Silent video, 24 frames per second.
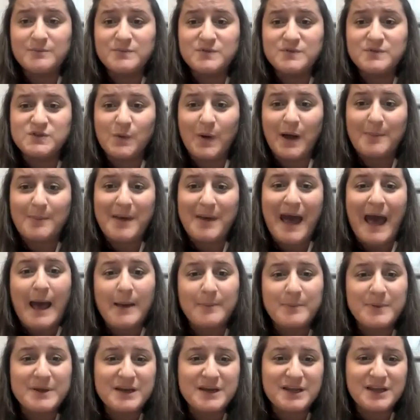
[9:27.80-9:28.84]
So I'm
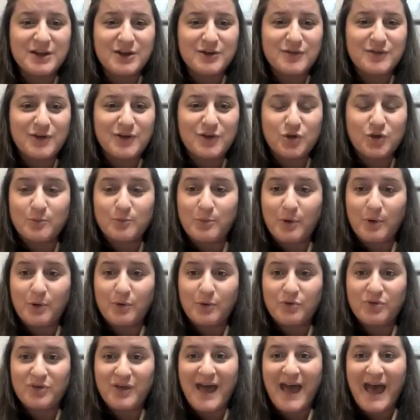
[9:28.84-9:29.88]
happy to hear that you
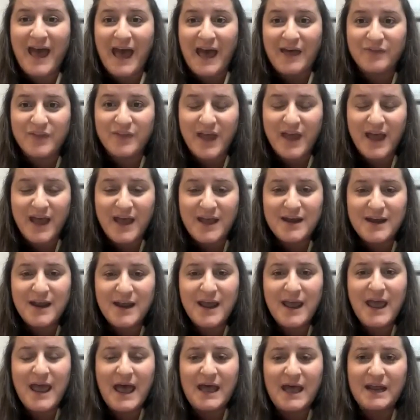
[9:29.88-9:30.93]
both had that.
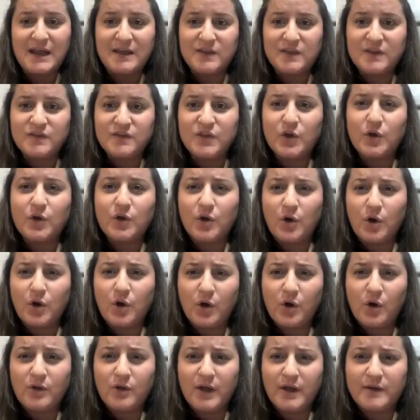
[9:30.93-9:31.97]
And I think the
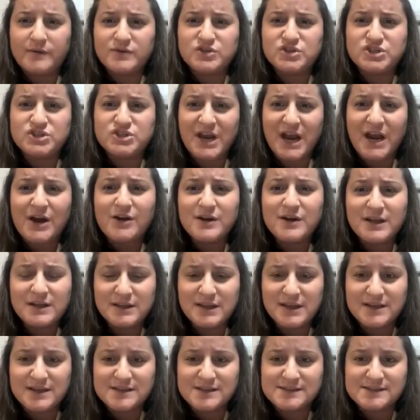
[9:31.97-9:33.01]
goal of sharing
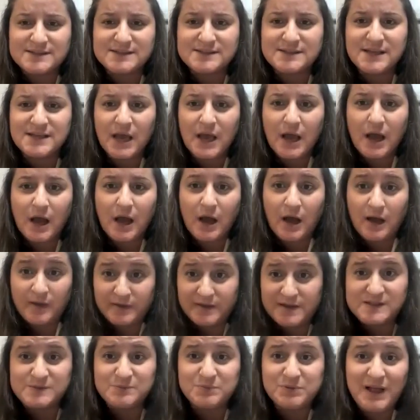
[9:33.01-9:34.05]
this on
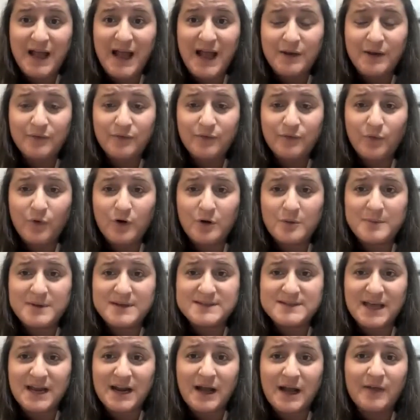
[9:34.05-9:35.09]
this platform
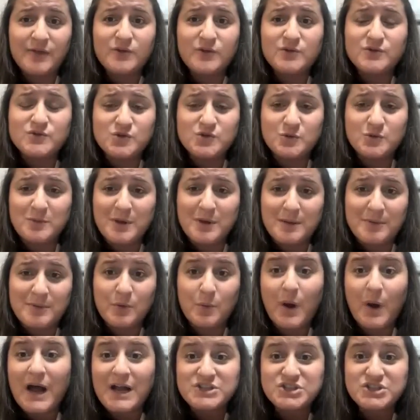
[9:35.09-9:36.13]
is that others who may be
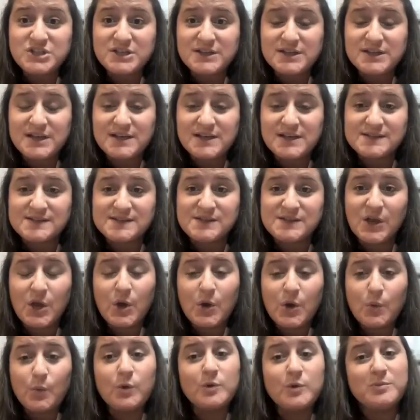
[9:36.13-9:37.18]
watching this
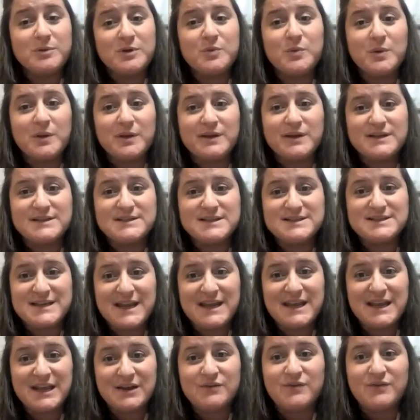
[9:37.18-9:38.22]
would be willing to
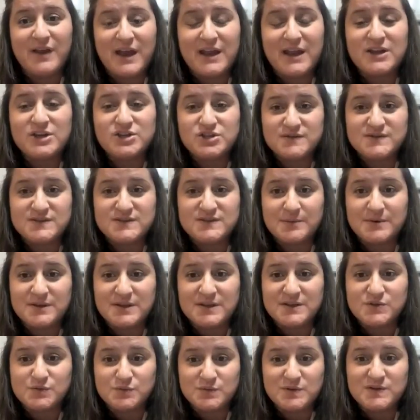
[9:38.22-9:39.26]
take advantage of some of
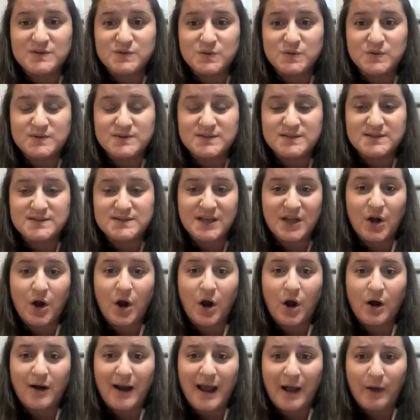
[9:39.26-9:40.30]
these resources that
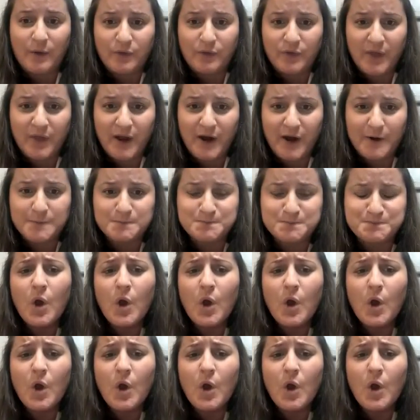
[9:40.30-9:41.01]
are out there.